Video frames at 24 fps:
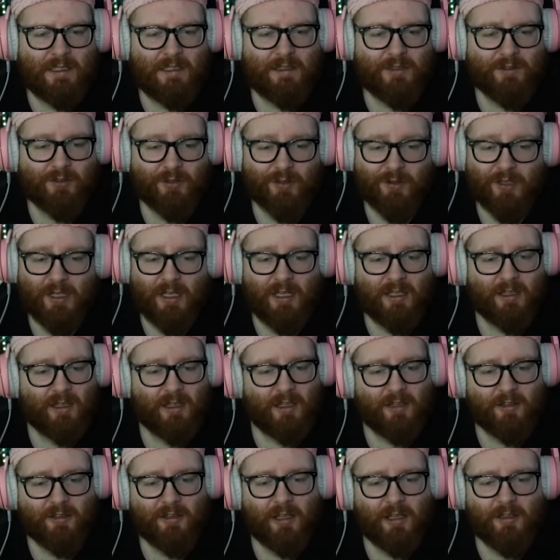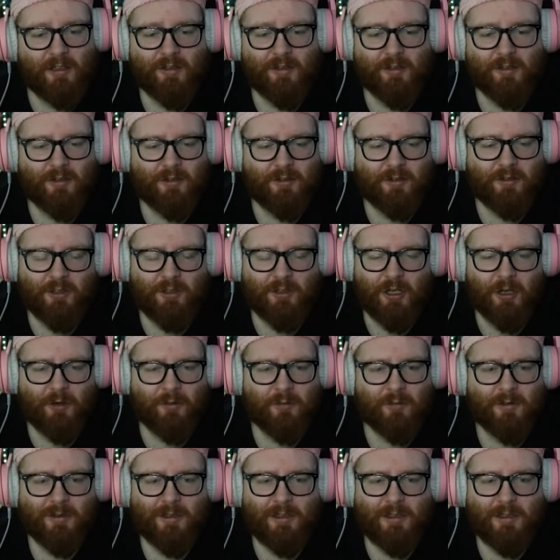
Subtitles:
So yeah, that, like, you know,